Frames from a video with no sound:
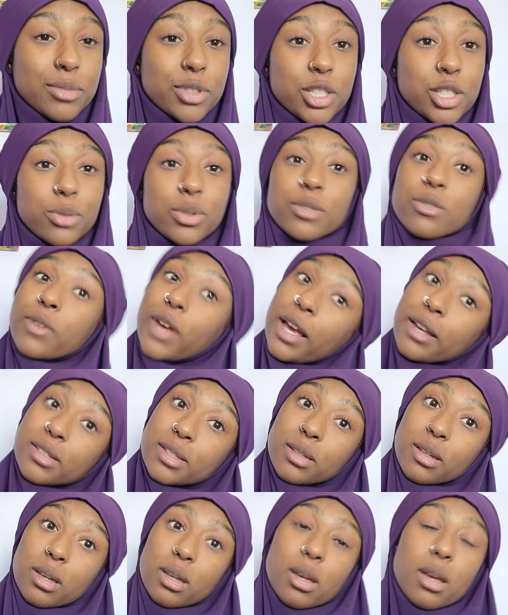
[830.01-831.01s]
She was
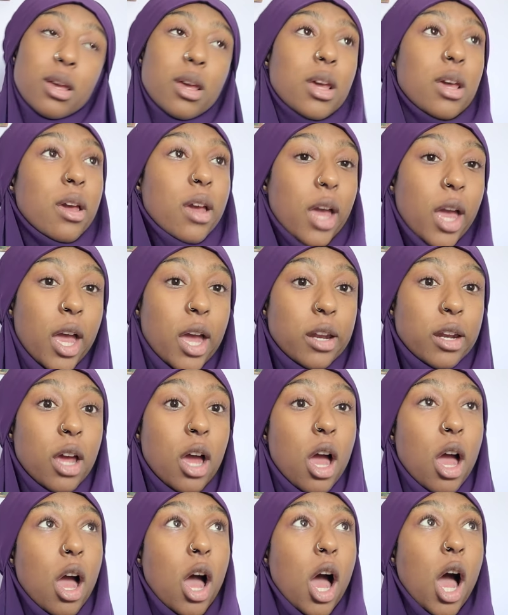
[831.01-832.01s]
fasting, and
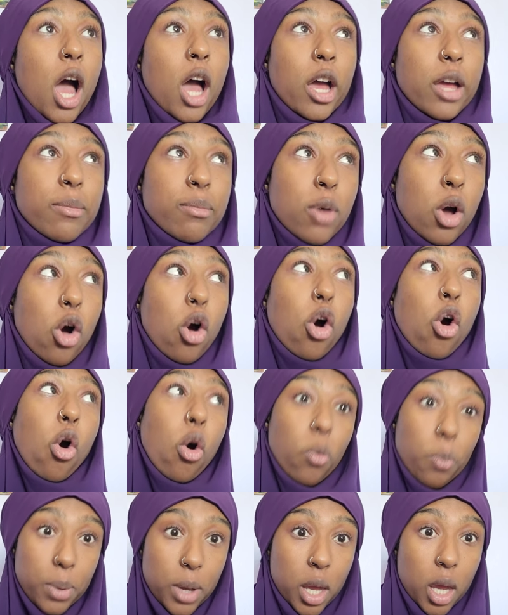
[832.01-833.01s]
I'm
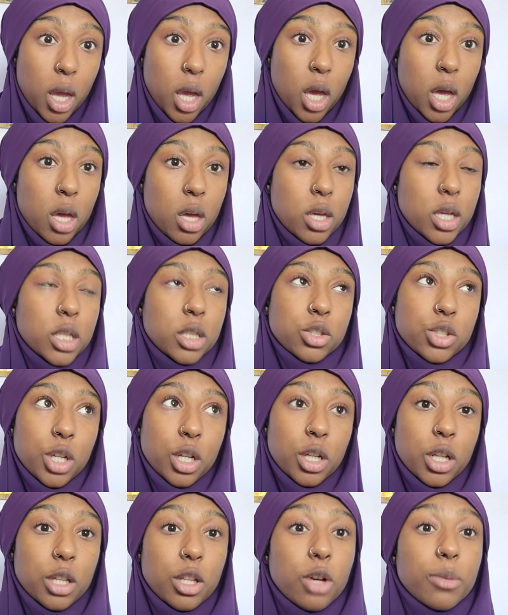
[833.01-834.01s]
hoping,
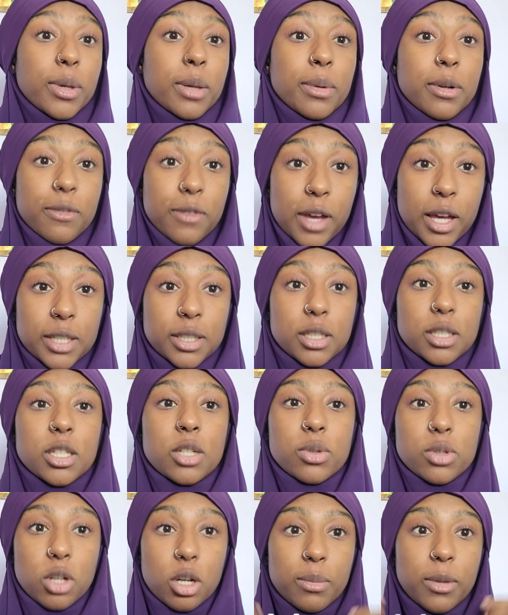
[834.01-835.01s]
inshallah, I'll be able to fast, because he
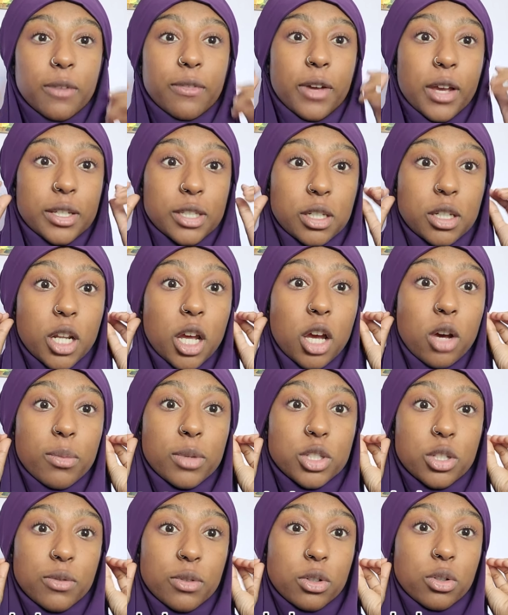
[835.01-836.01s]
was talking about fasting and how
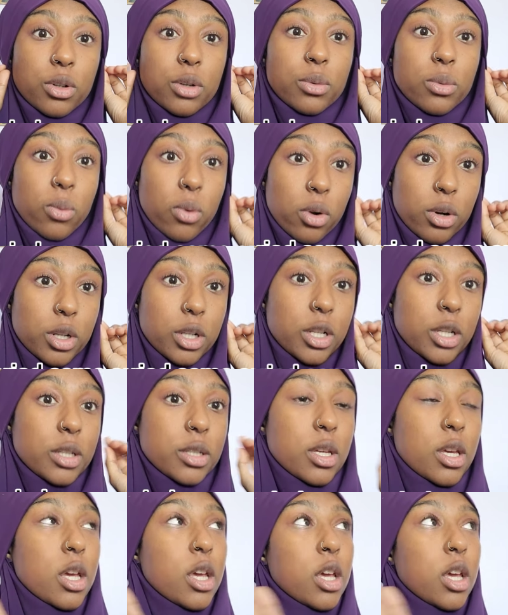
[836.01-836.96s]
much of a great reward it is,